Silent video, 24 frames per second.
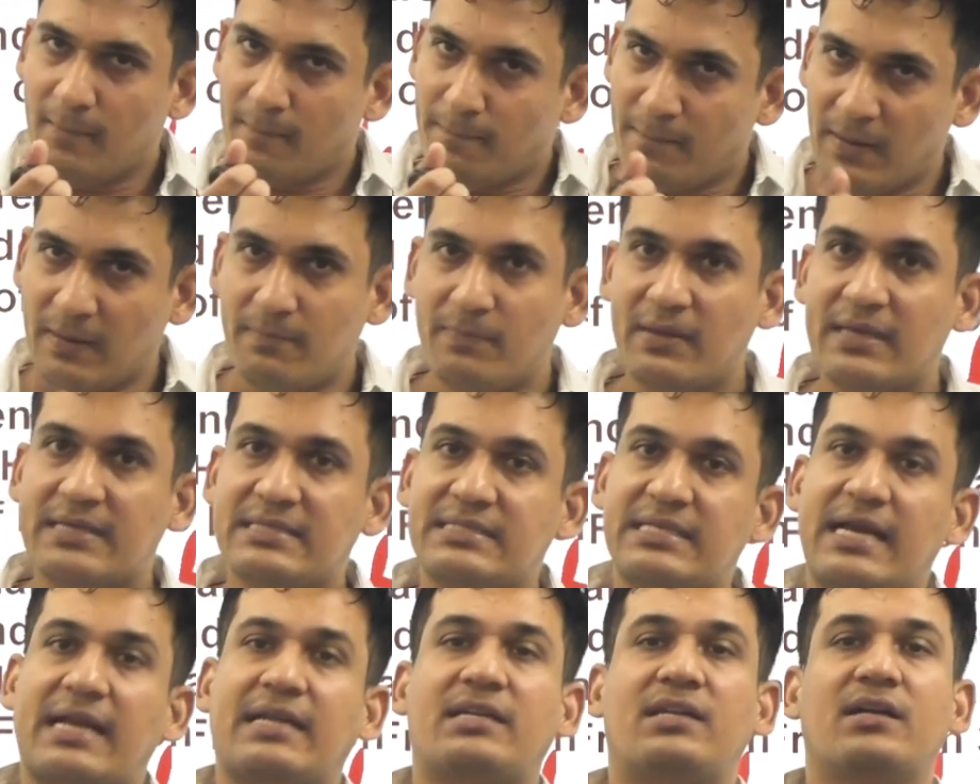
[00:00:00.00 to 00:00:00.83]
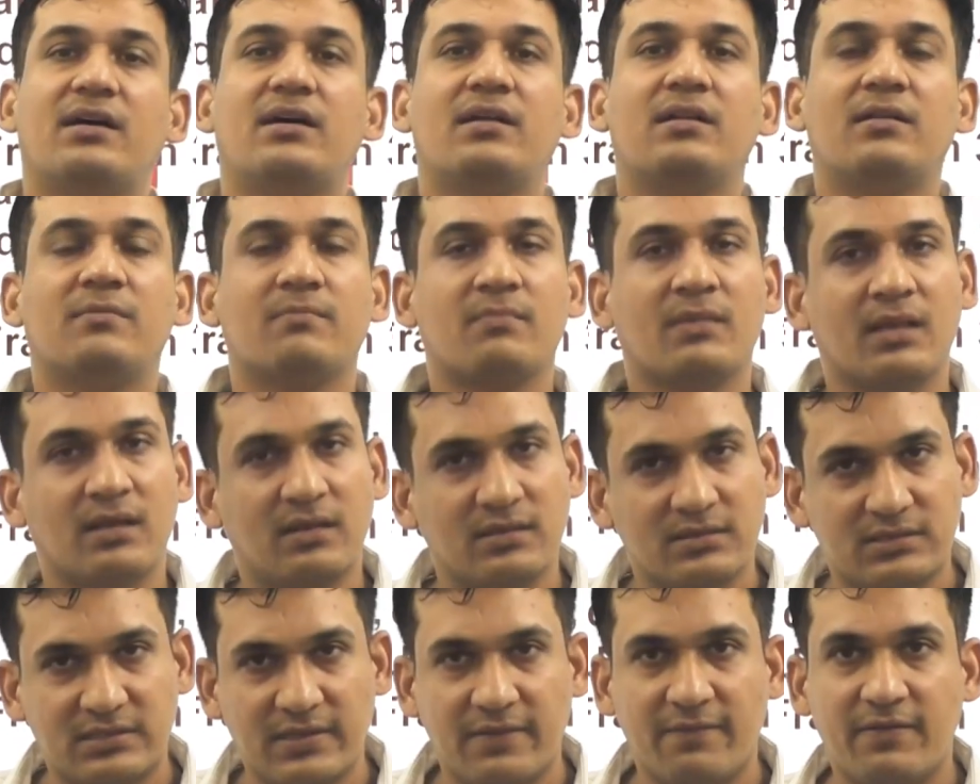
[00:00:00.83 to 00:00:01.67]
public sector,
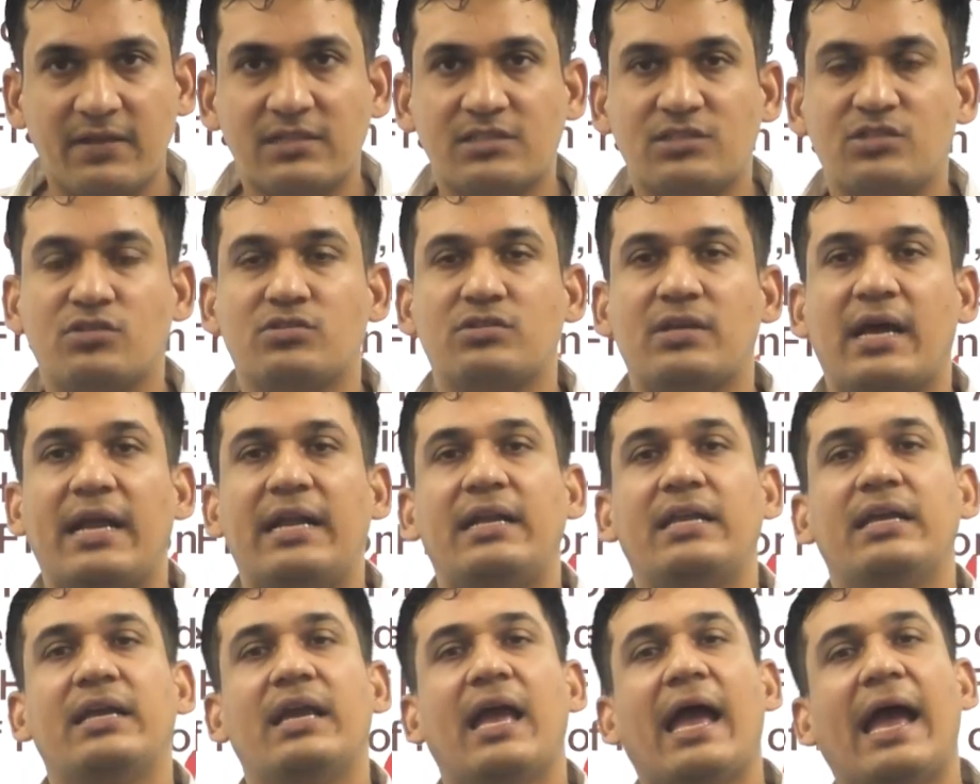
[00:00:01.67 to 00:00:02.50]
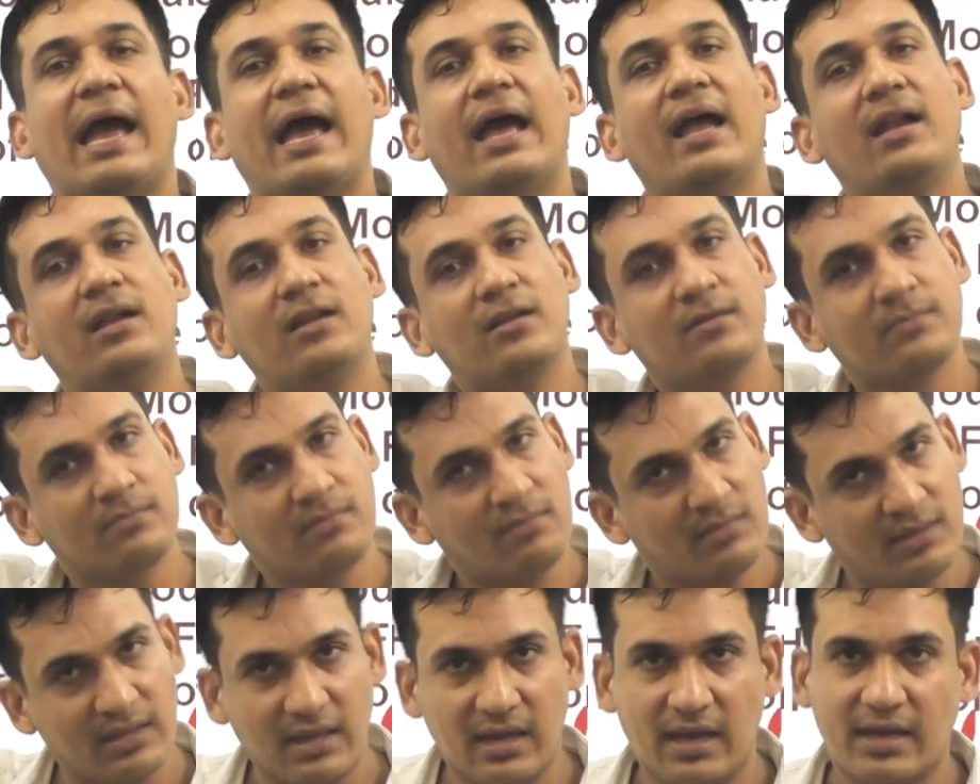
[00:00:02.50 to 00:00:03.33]
civil society and
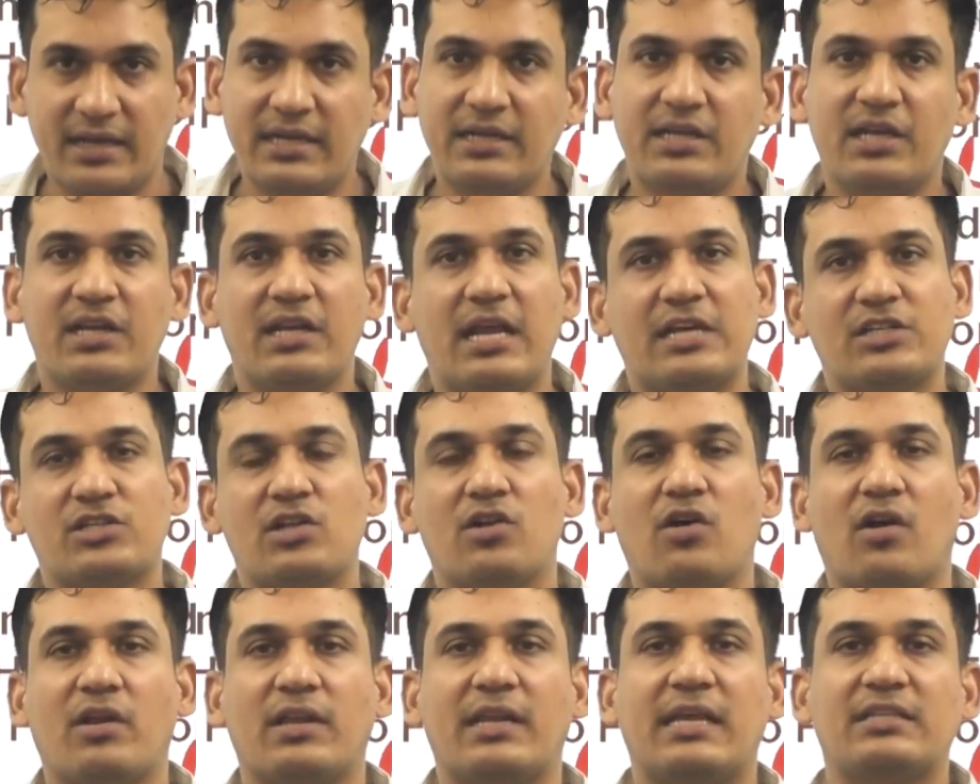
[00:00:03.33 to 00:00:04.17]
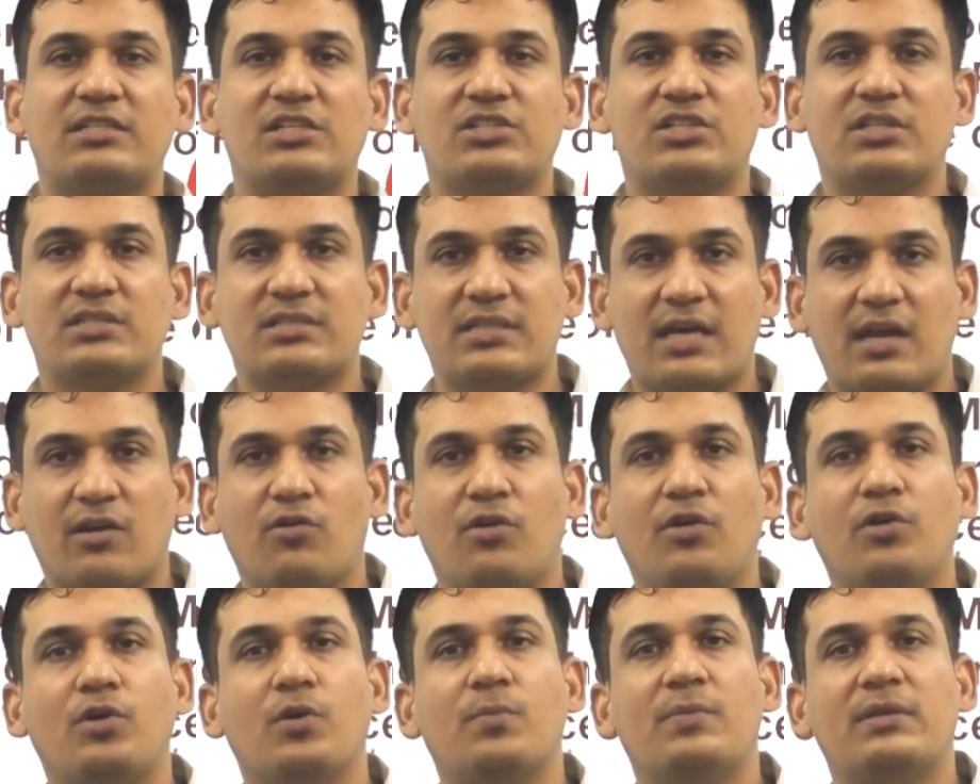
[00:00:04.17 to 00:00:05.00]
international organizations are
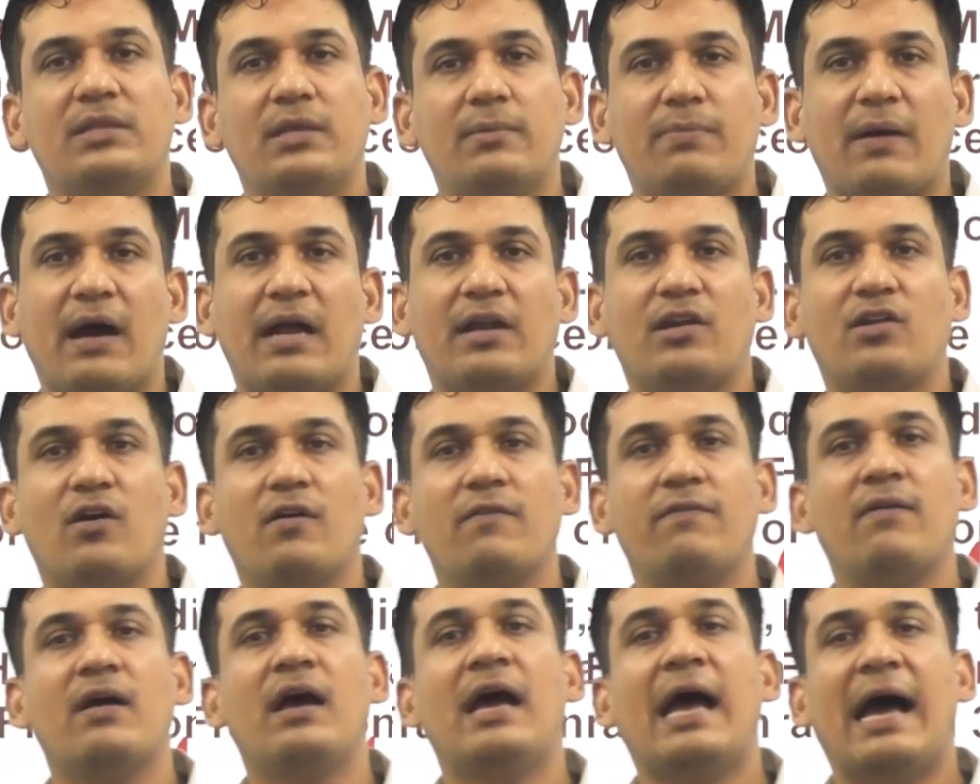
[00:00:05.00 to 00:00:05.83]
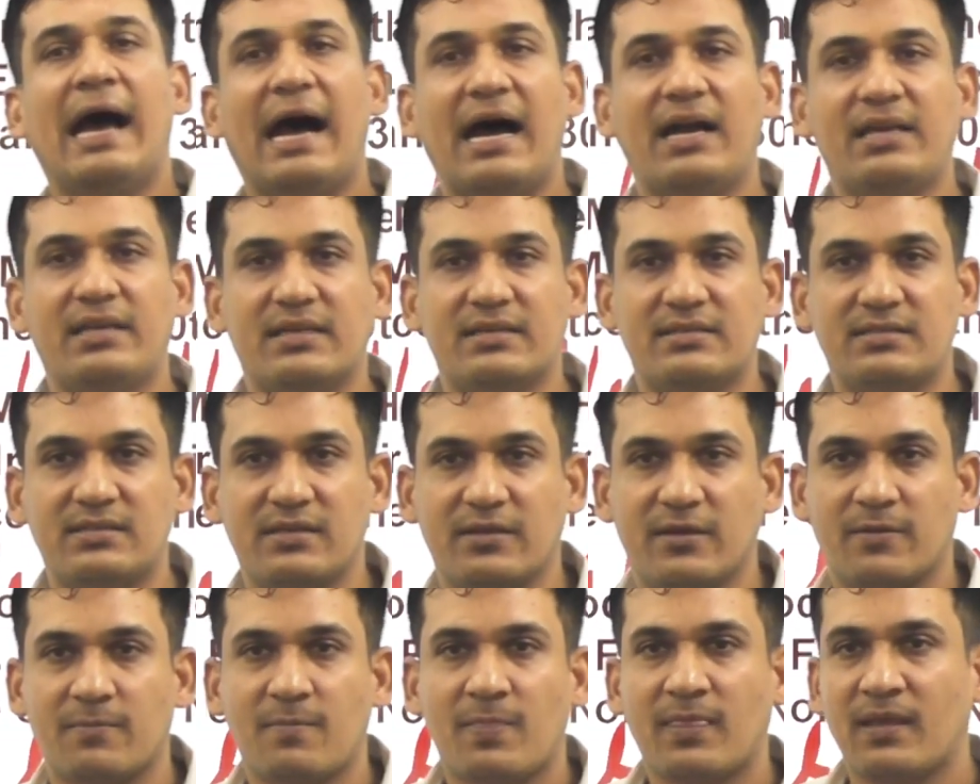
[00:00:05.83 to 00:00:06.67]
going to be the part of
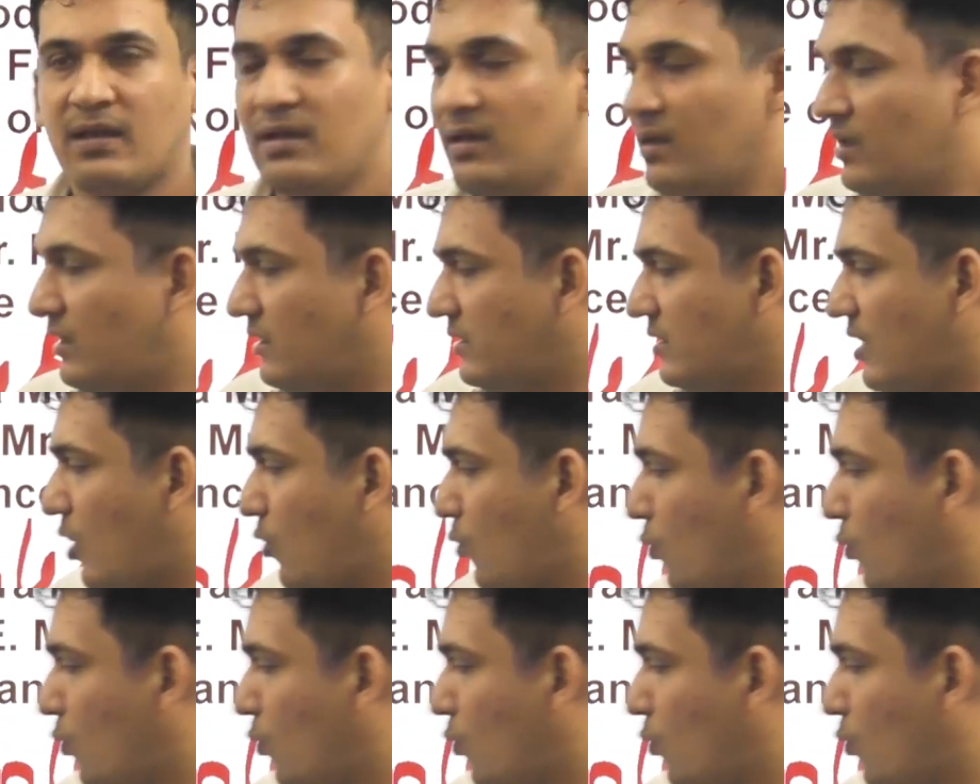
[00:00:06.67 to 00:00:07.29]
ISA. Now,